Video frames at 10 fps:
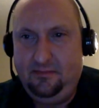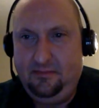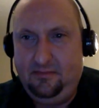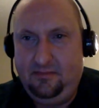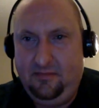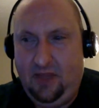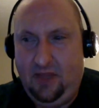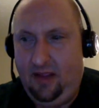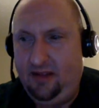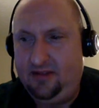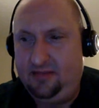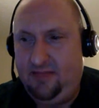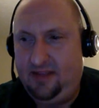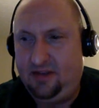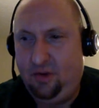Yeah, that's
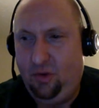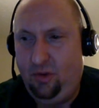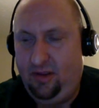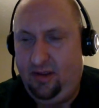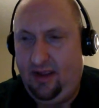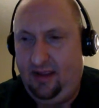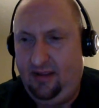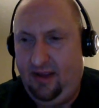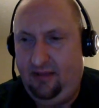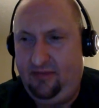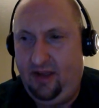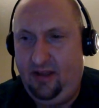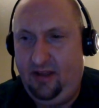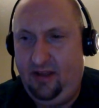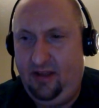cool that they've done
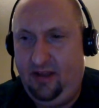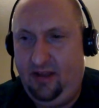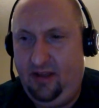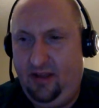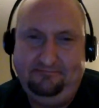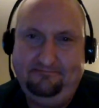that. I mean,